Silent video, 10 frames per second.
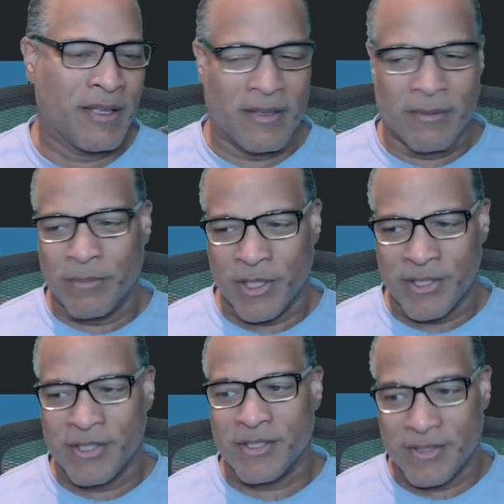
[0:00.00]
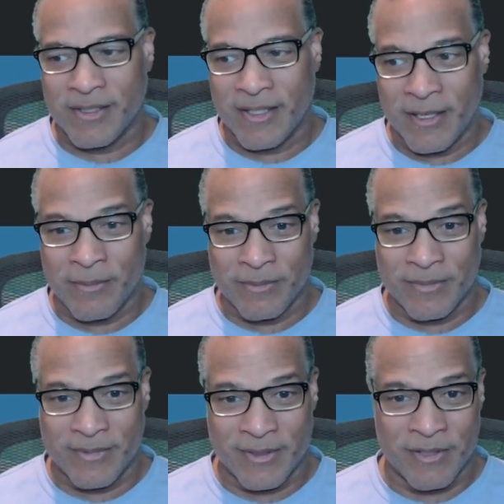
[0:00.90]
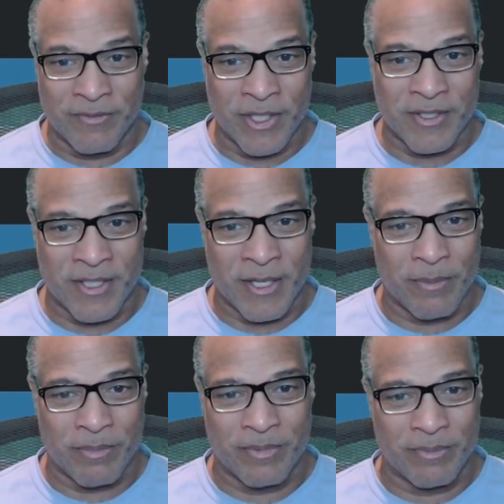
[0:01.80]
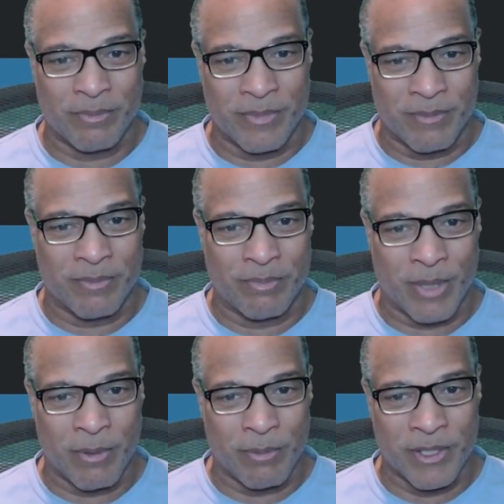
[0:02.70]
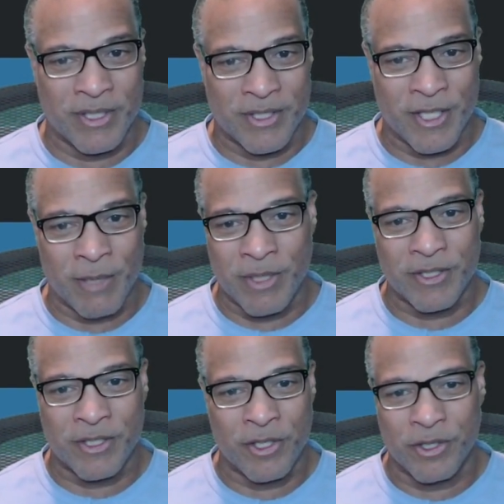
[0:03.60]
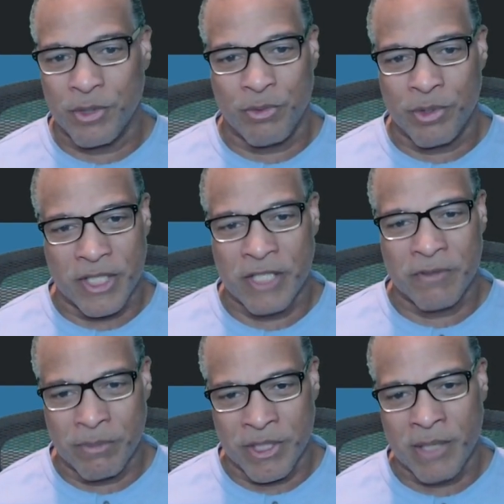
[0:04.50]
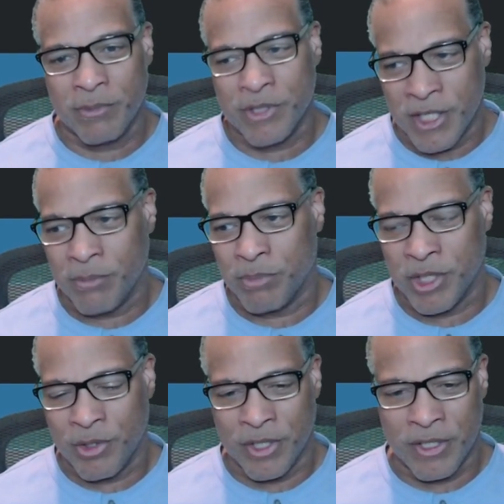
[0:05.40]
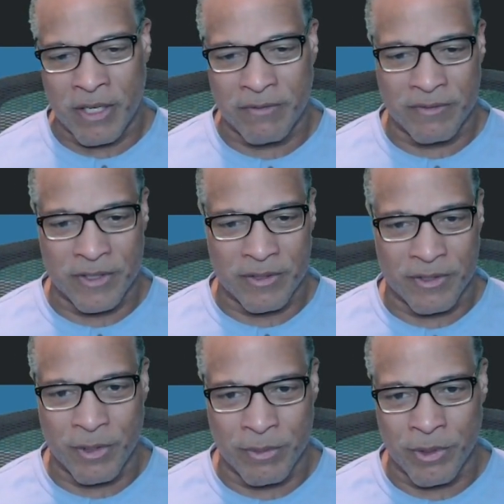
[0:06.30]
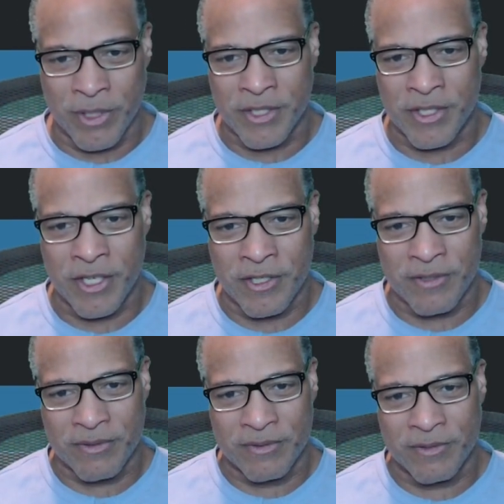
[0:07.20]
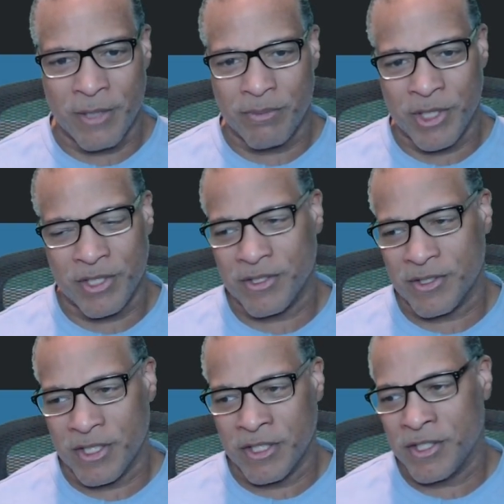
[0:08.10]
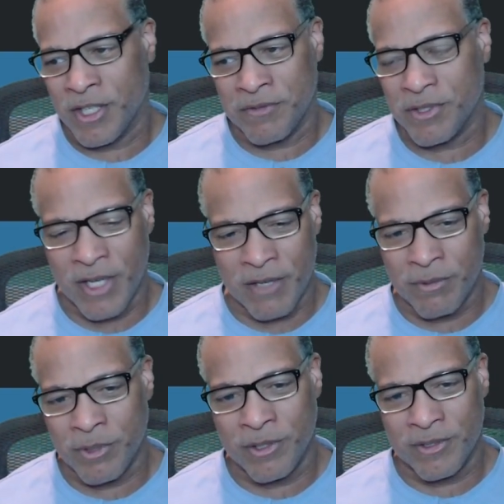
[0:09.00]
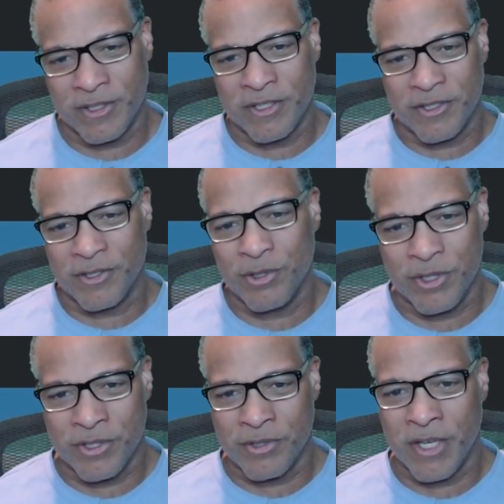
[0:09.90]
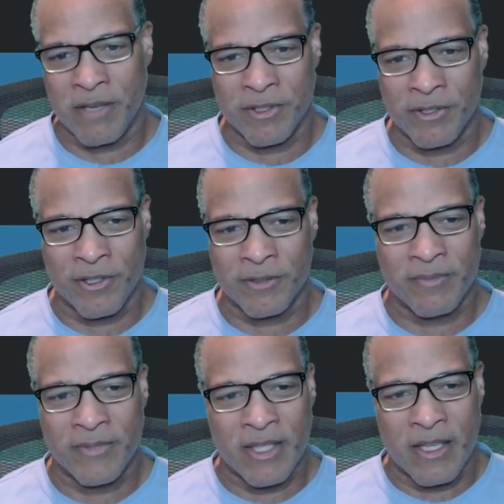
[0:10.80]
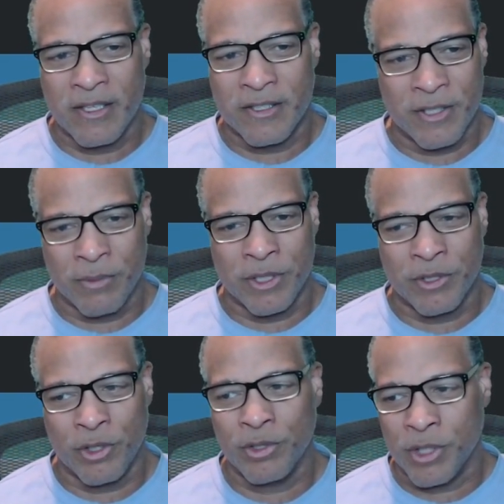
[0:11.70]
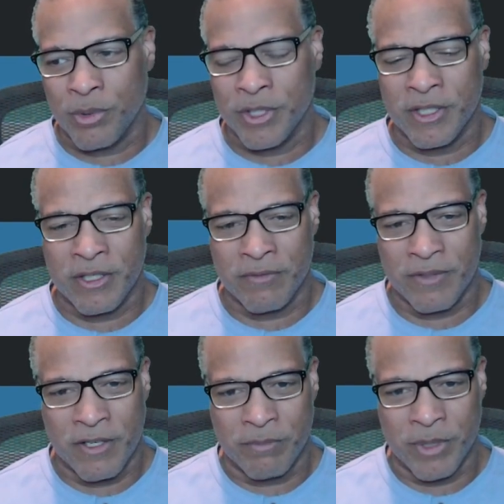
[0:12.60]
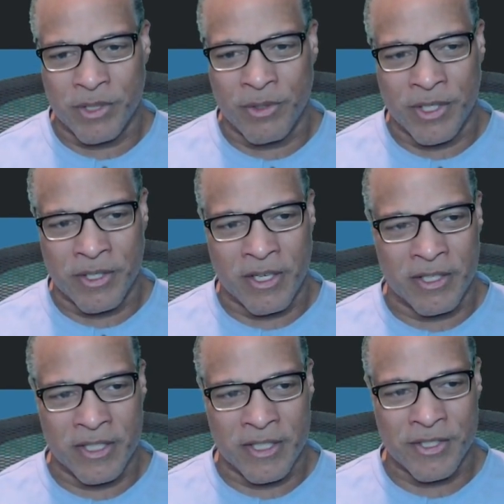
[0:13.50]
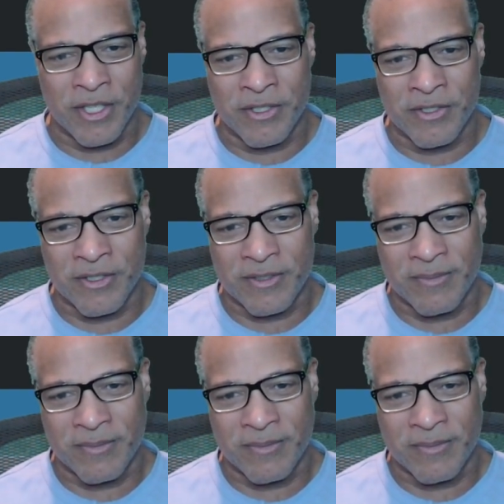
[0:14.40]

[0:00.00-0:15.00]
because I'm convinced that probably this time next year you won't even be able to get Bitcoin off of a crypto exchange, right? Because the ETFs will have them all, the institutions will have it all. There'll be no liquidity of Bitcoin on the exchanges.